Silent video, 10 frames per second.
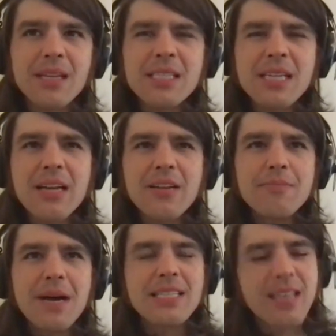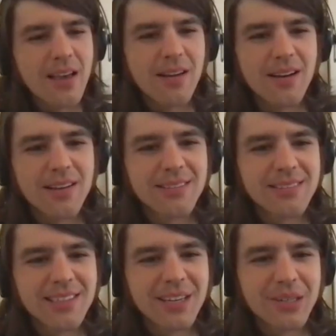it's kind of my take on
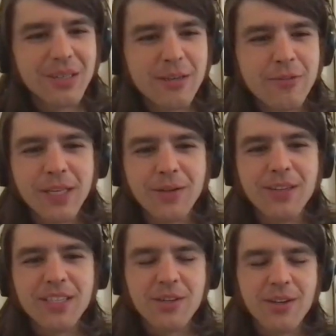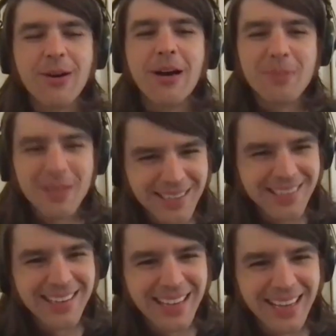if the Goonies grew up.
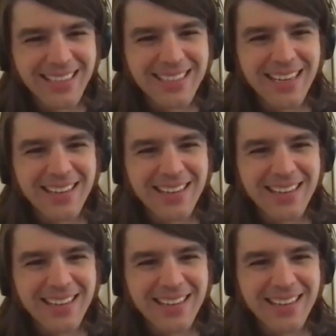and